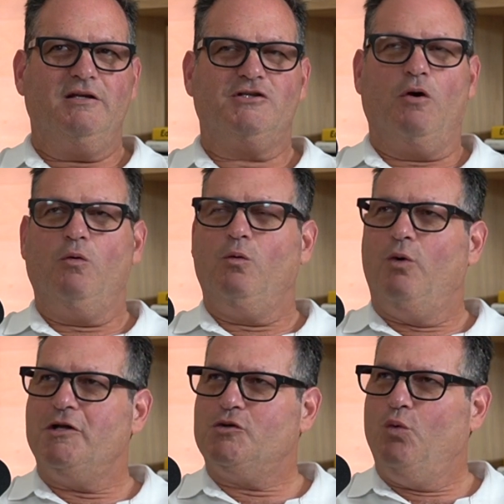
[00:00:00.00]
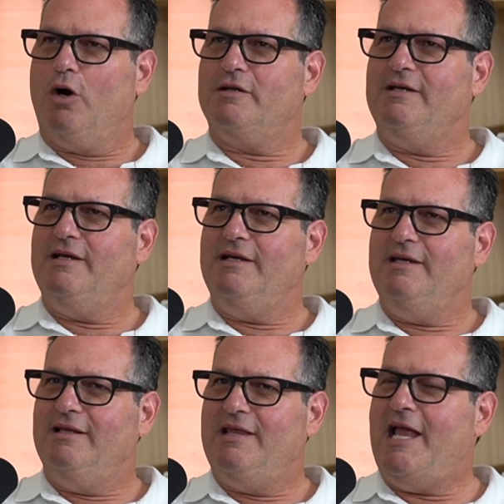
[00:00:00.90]
So what's worked,
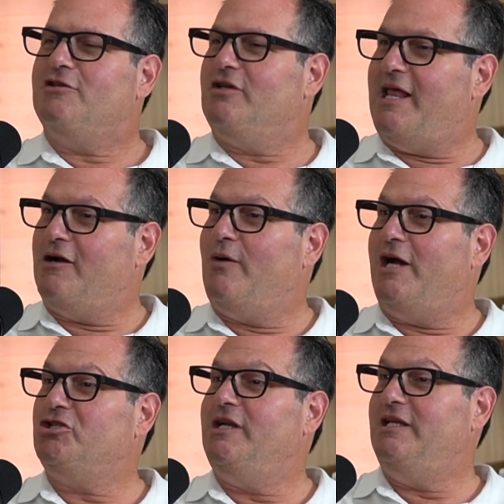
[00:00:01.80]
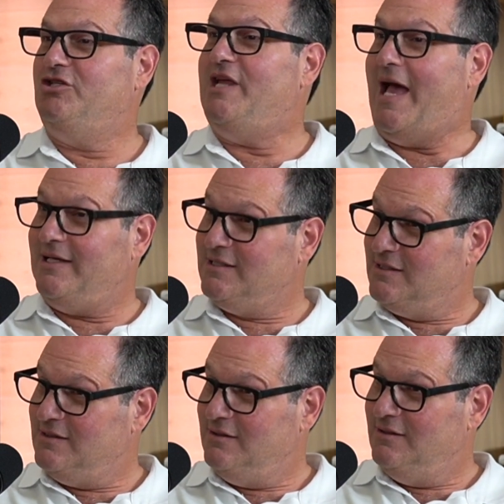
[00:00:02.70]
the answer to that question is
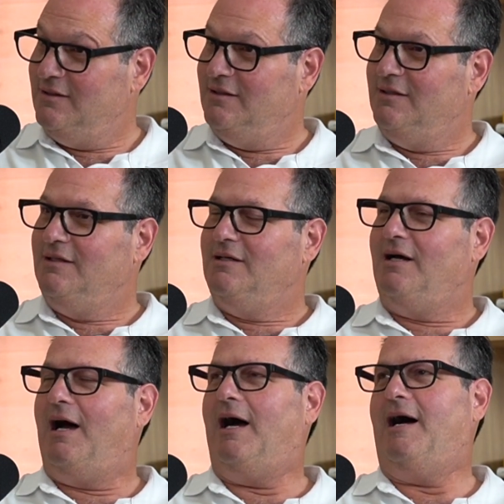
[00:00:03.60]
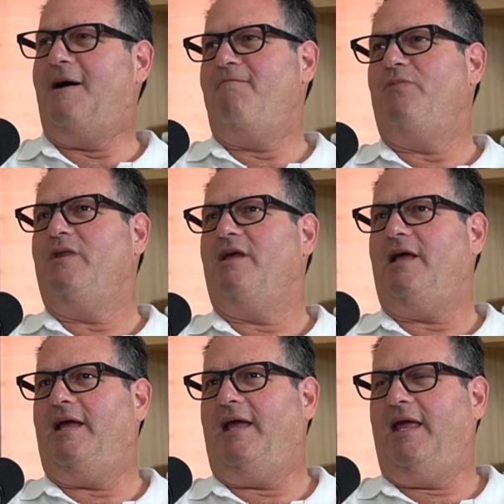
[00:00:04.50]
yes. I
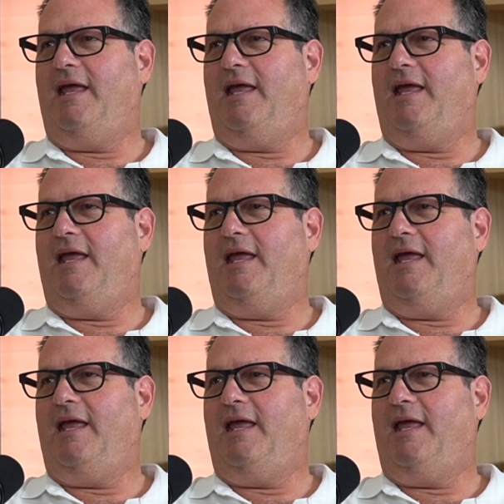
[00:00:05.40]
have